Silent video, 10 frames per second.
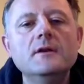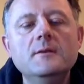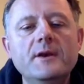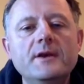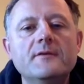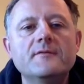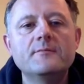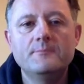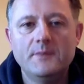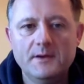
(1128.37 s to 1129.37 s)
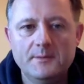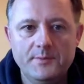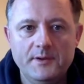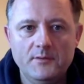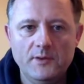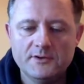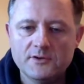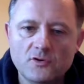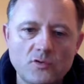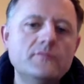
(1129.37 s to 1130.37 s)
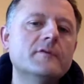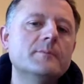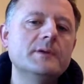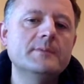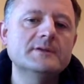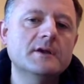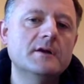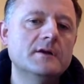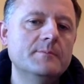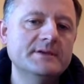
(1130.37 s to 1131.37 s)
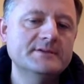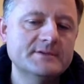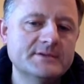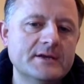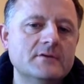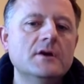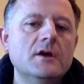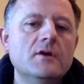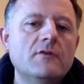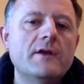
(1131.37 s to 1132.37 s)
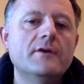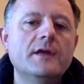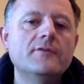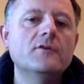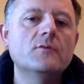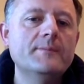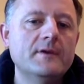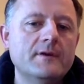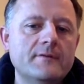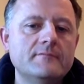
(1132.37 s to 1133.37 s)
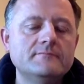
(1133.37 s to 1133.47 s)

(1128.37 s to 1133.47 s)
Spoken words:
pages might be a way to go for people starting business now rather than their website.